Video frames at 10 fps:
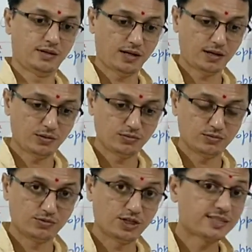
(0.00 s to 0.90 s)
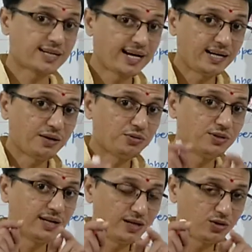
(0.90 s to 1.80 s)
Now, just write
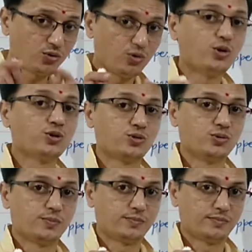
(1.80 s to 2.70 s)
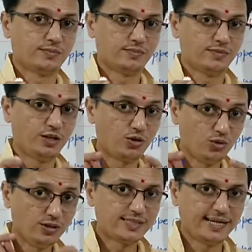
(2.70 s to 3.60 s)
down that rule also. The
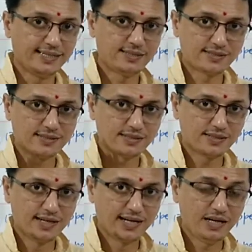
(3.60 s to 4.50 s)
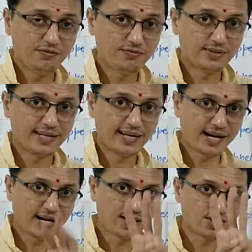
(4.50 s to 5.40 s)
rule says, if there
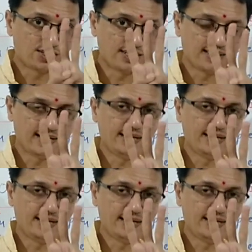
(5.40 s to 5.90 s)
are three